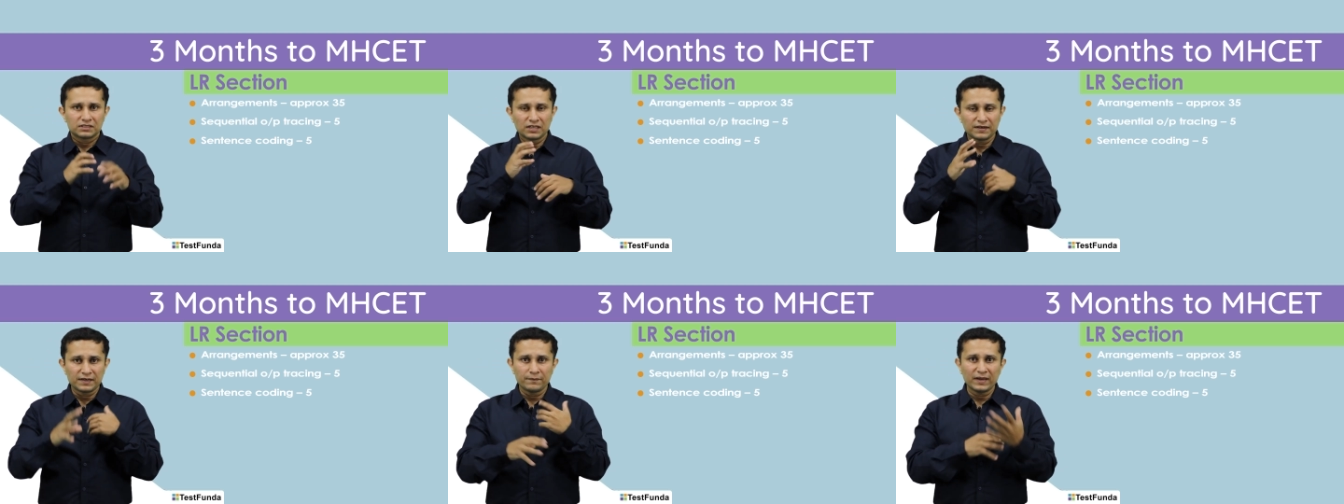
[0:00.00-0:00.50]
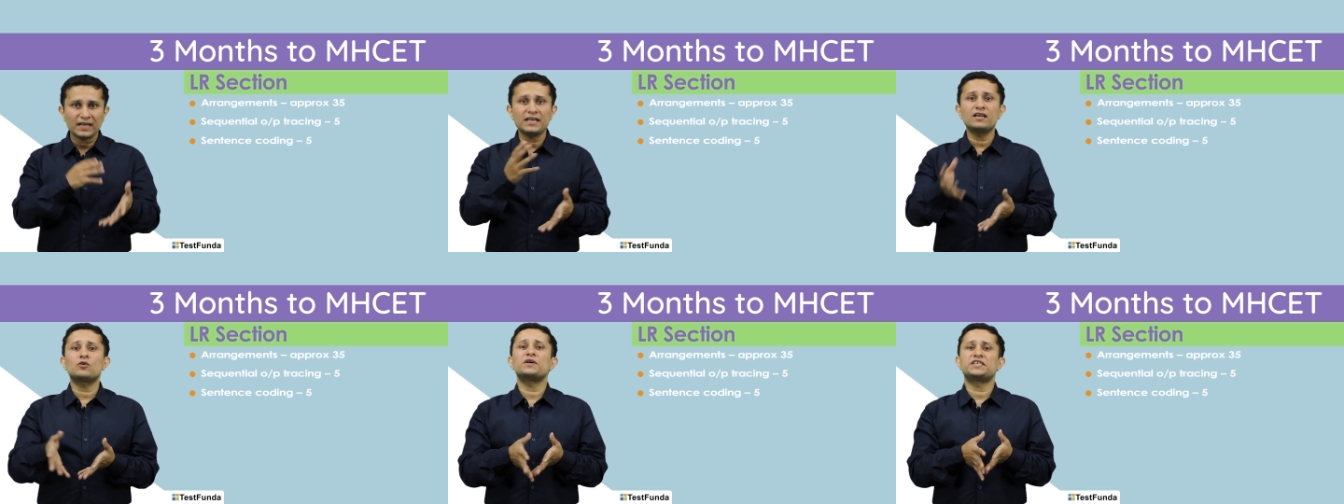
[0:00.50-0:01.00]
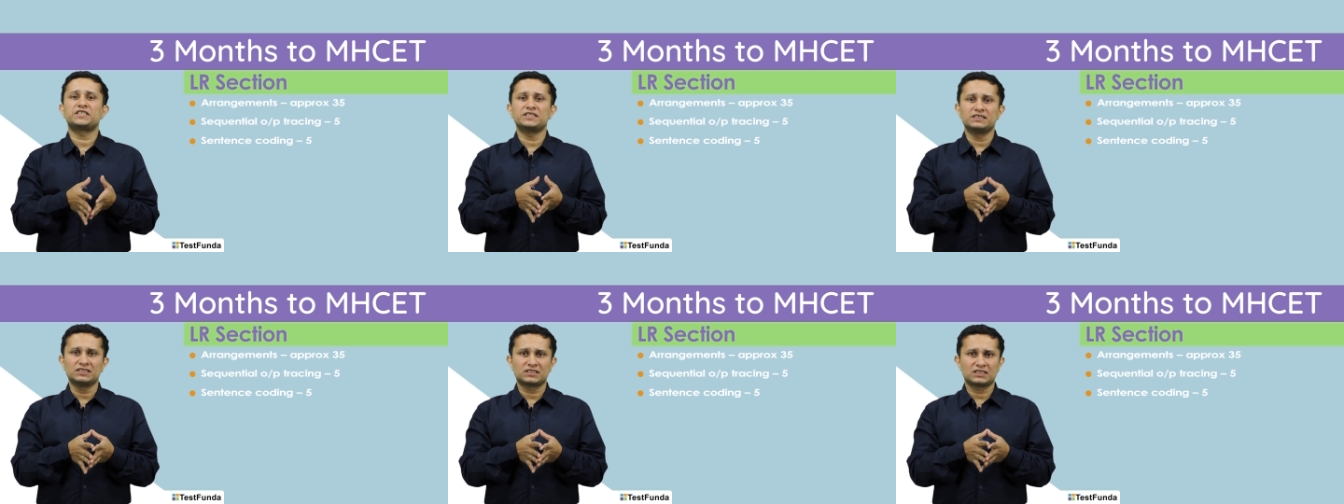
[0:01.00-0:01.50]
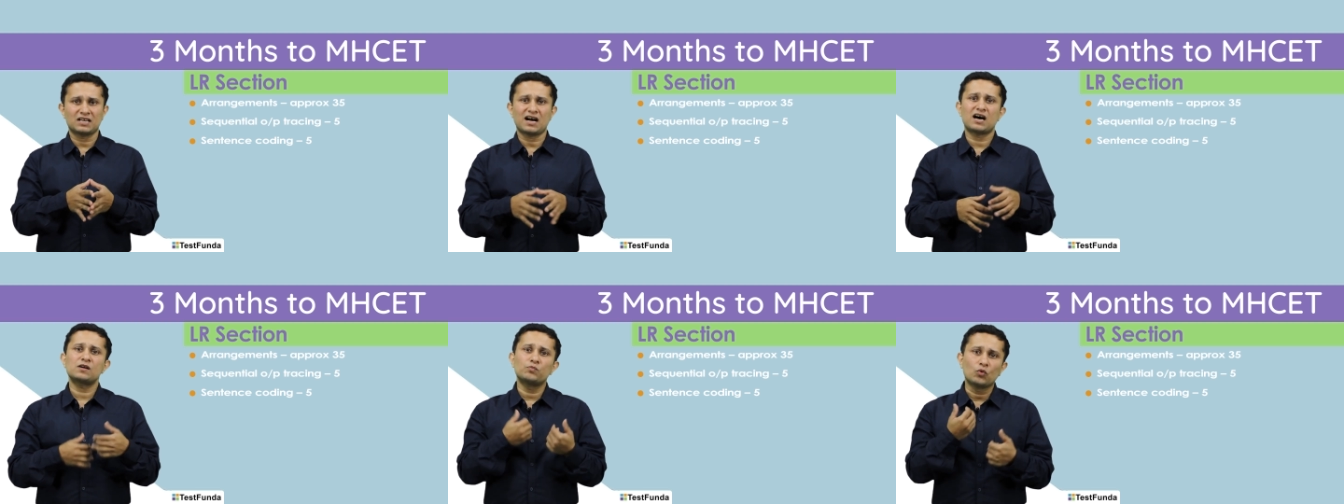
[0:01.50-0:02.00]
The remaining questions
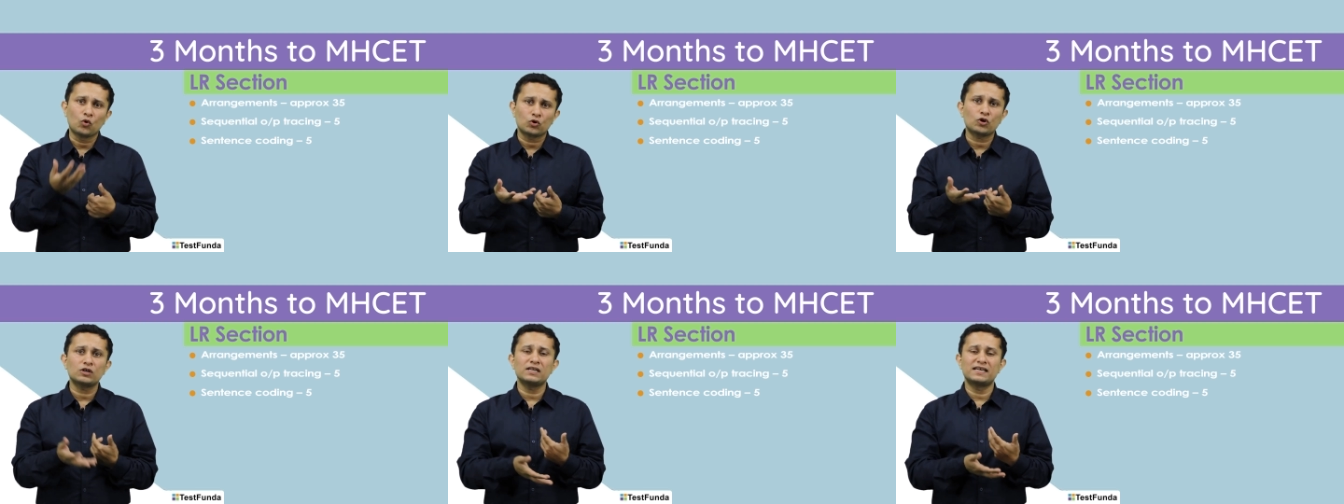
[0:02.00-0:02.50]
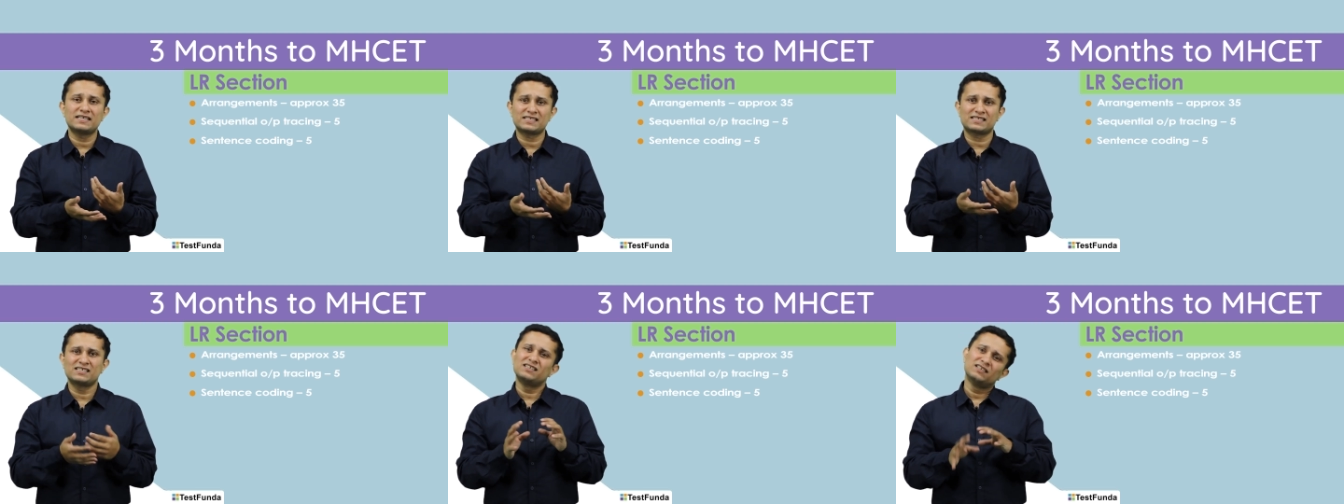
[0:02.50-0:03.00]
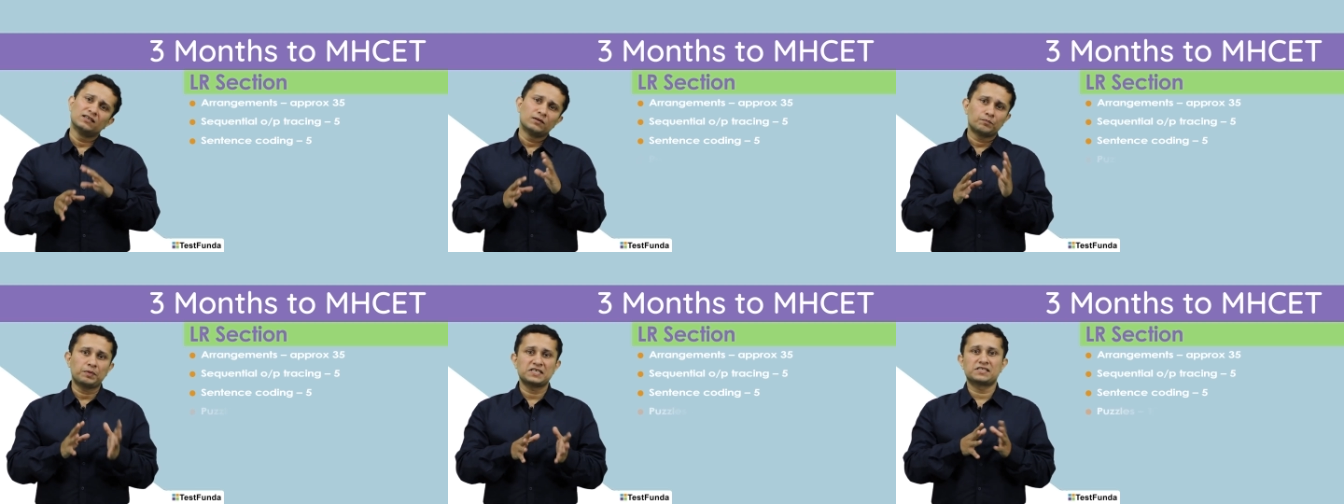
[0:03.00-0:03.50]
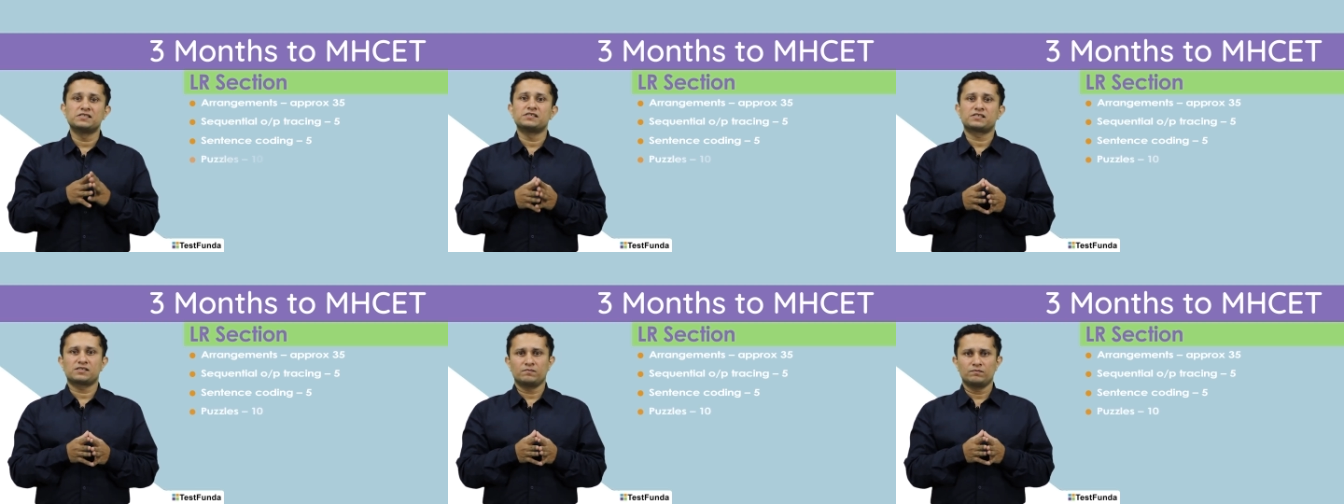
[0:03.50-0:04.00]
are more or less
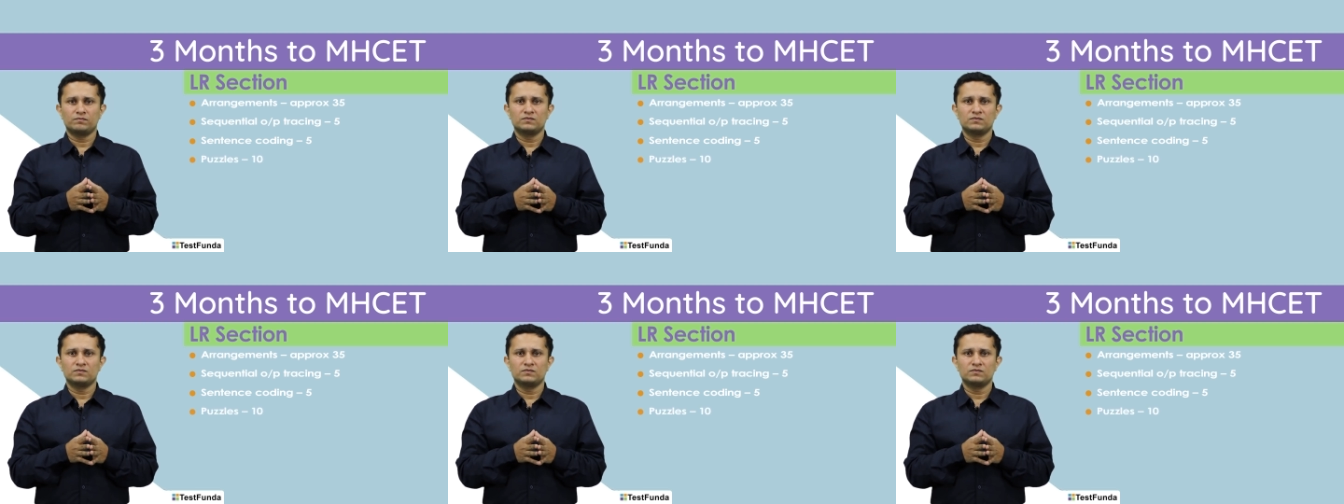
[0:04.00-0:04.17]
puzzles.